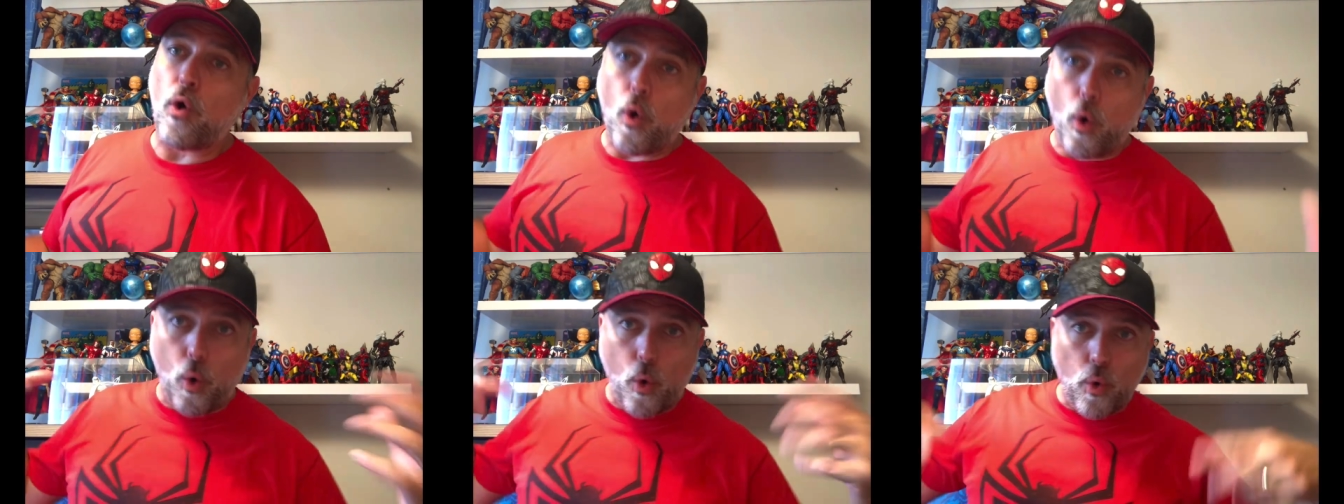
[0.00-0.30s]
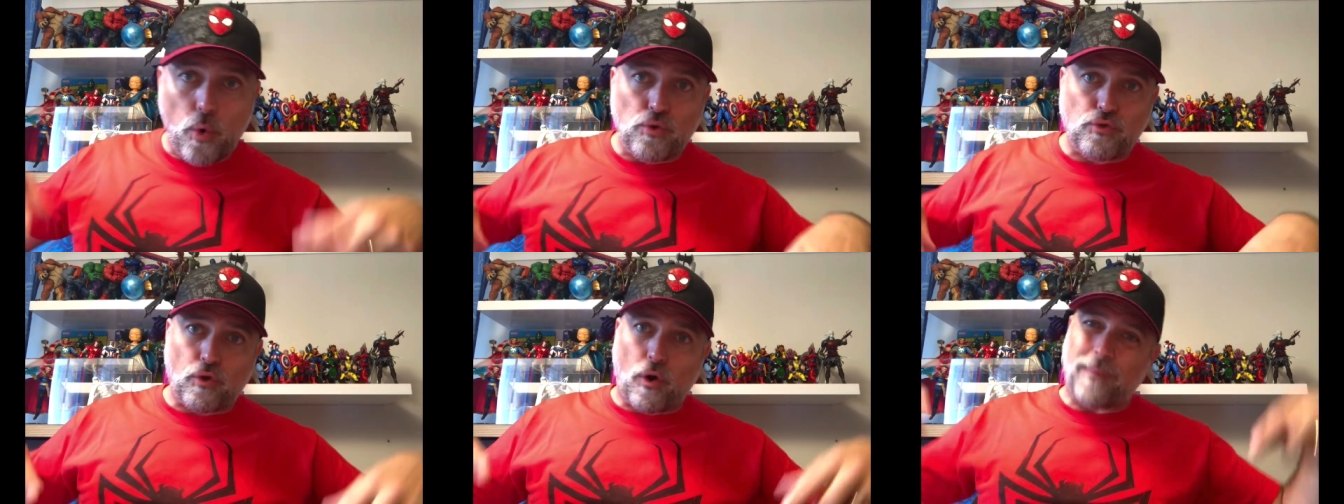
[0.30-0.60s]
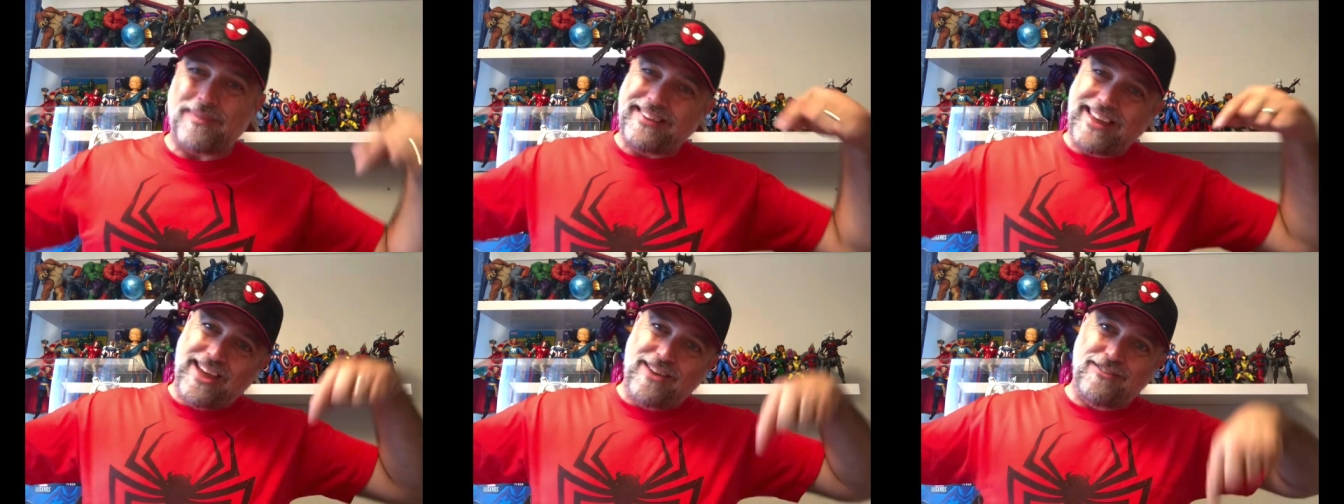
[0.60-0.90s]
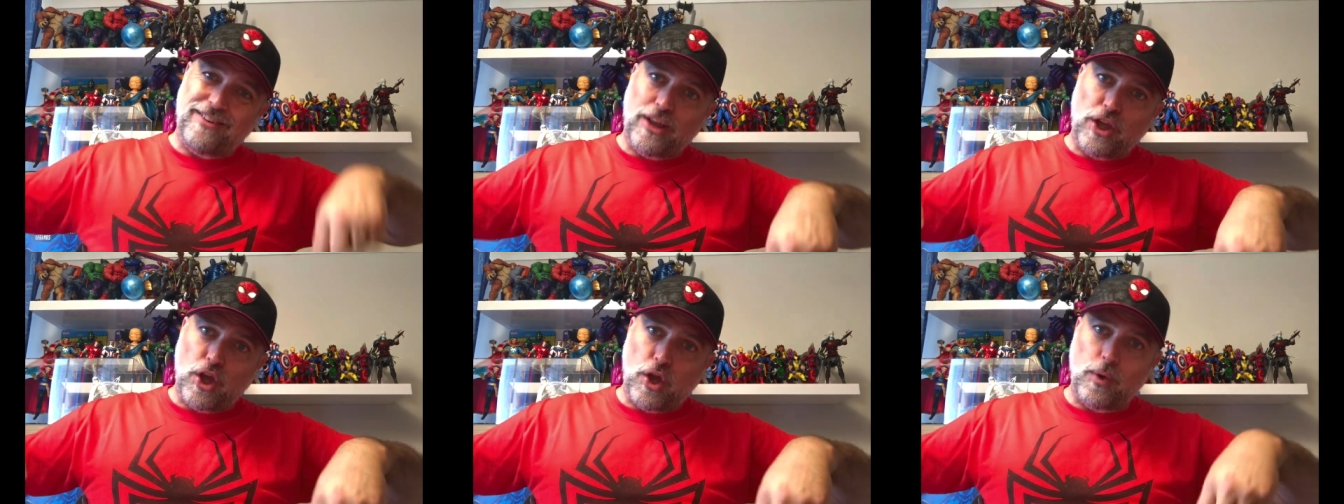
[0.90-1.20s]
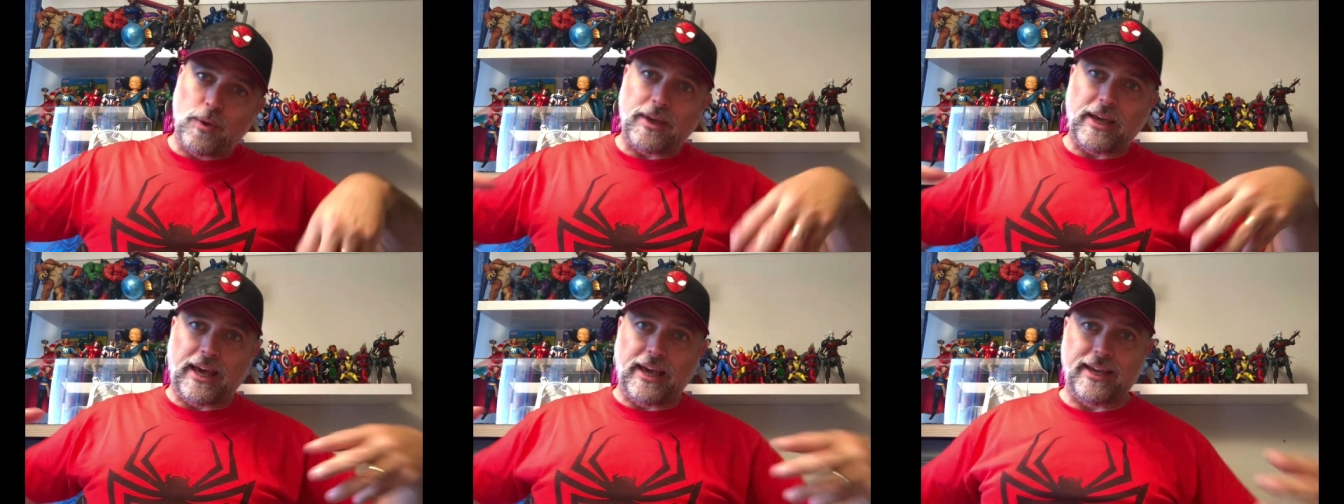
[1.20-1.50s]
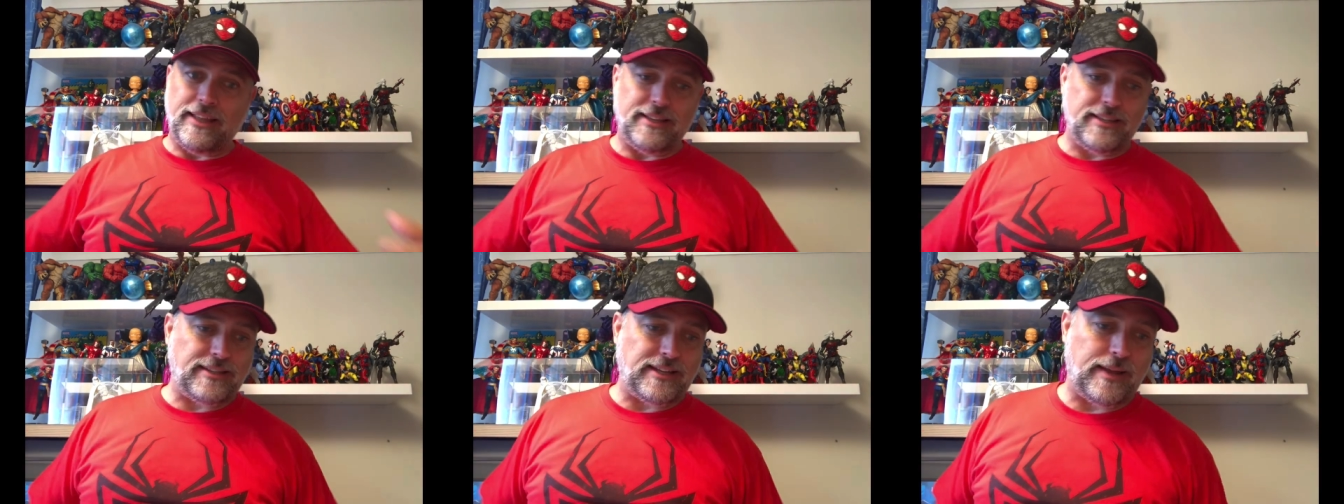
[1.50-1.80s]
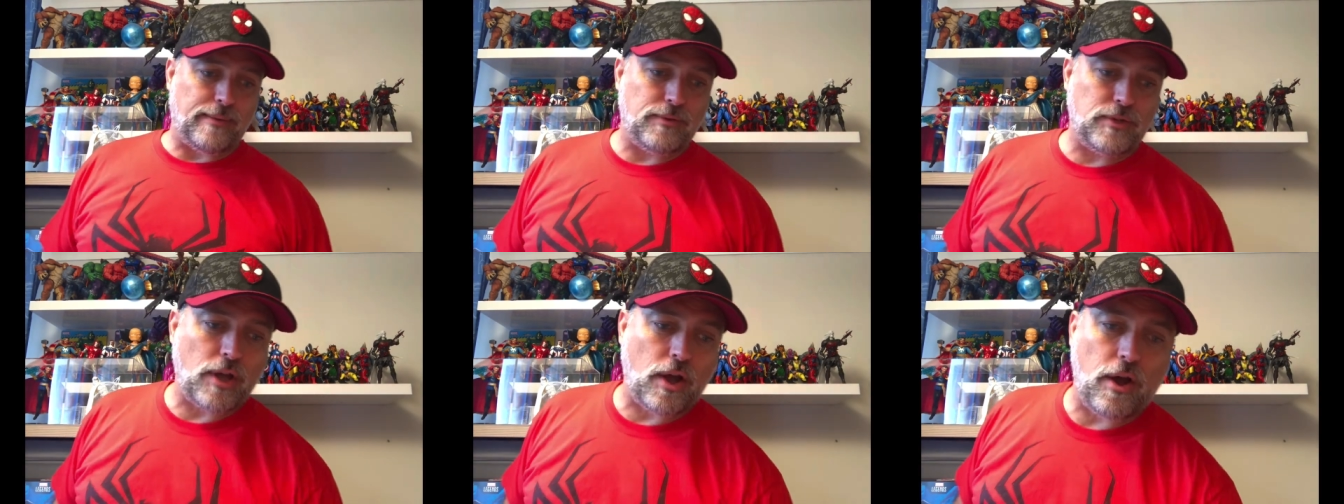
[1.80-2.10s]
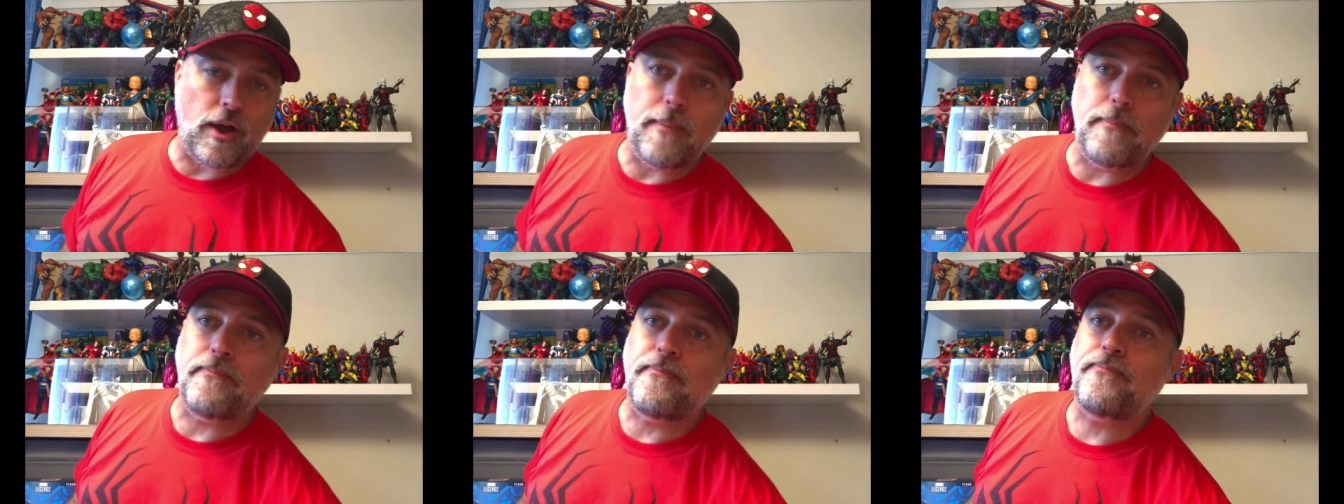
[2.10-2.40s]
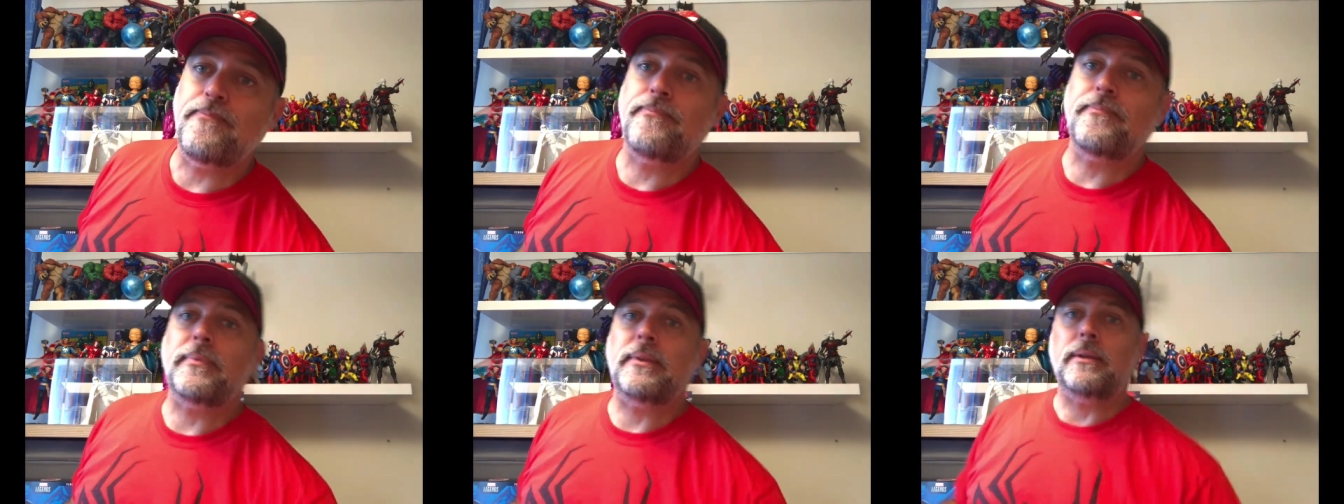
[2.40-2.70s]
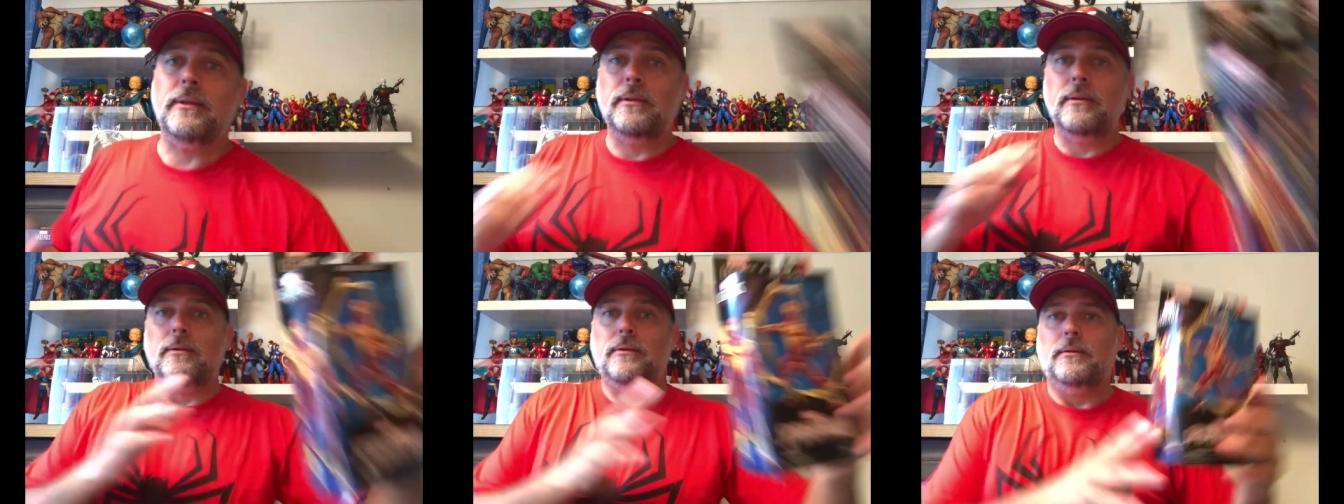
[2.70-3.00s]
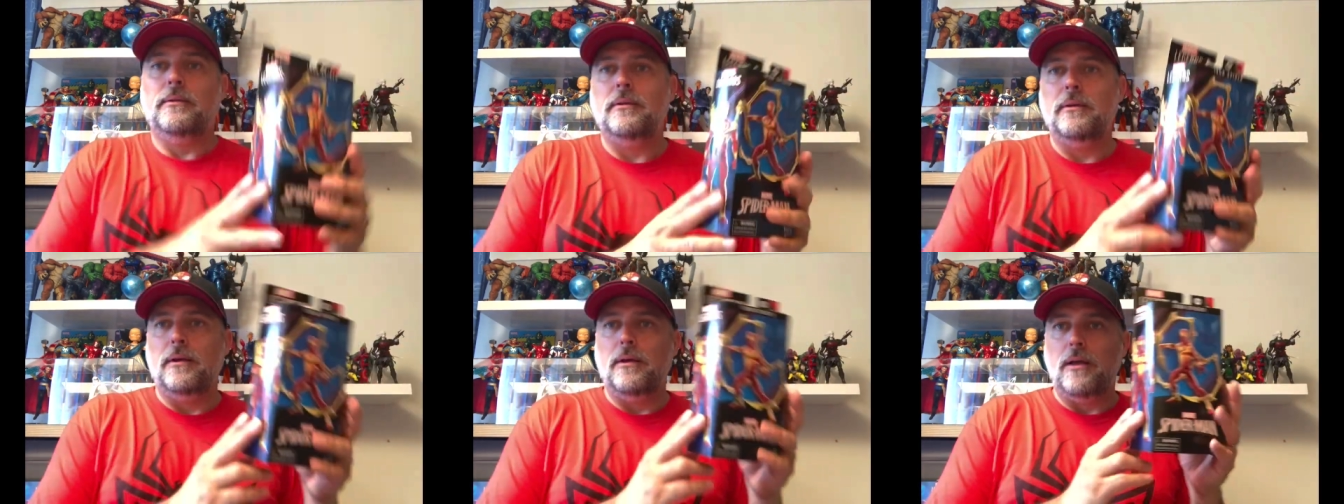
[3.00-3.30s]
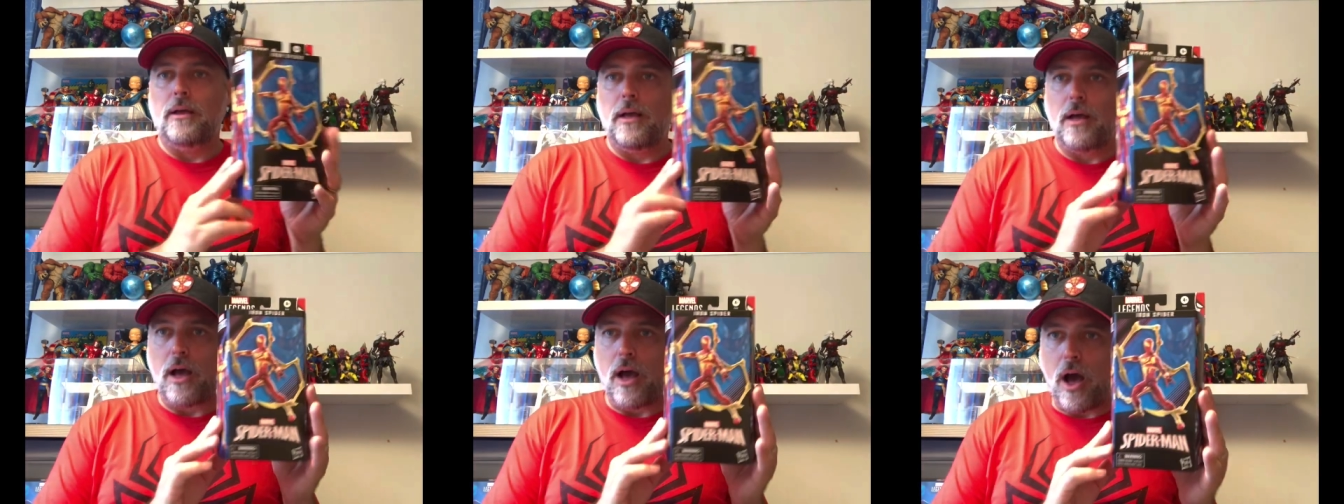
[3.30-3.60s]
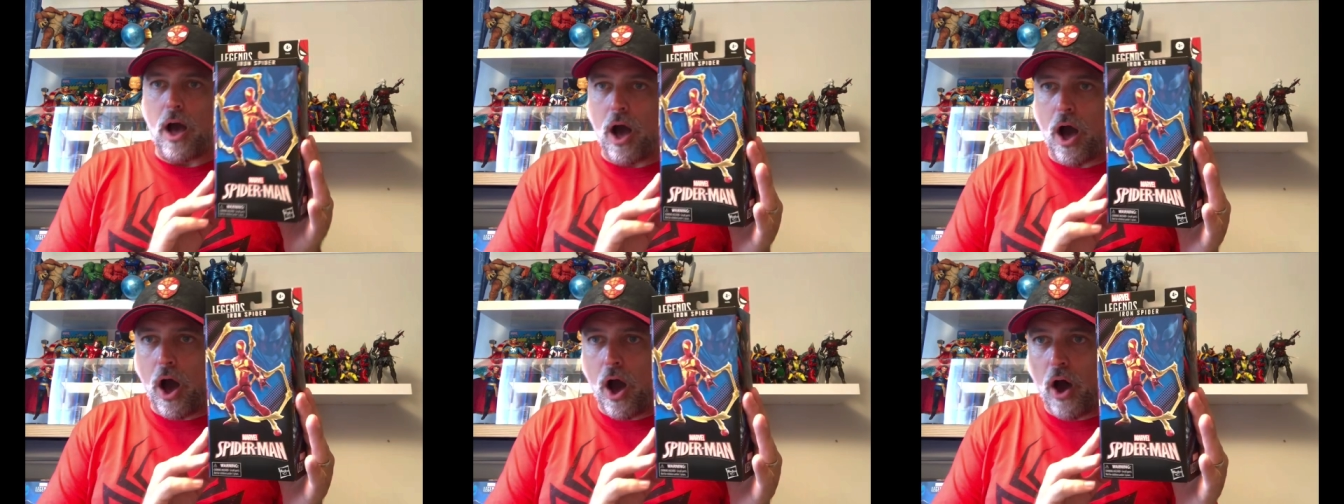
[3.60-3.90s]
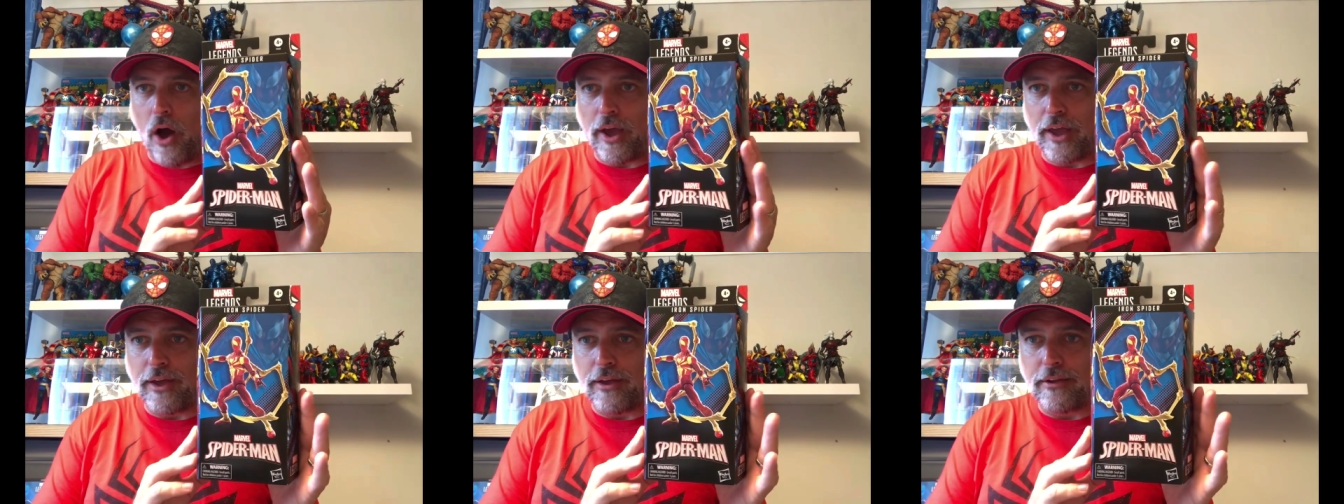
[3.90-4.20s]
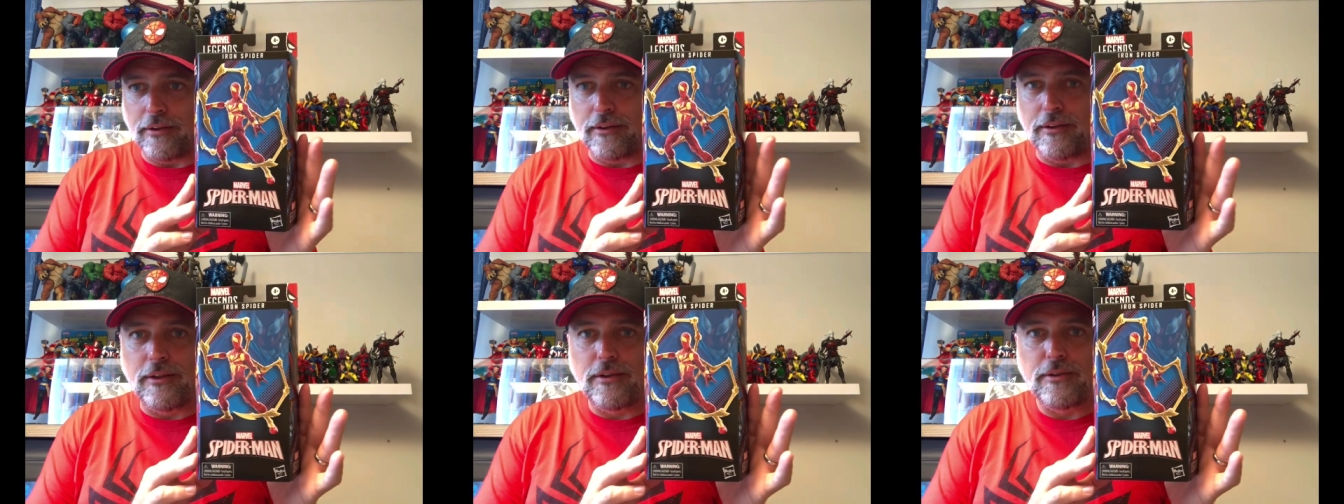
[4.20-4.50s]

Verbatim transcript: all dropped here in the UK at the same time. Iron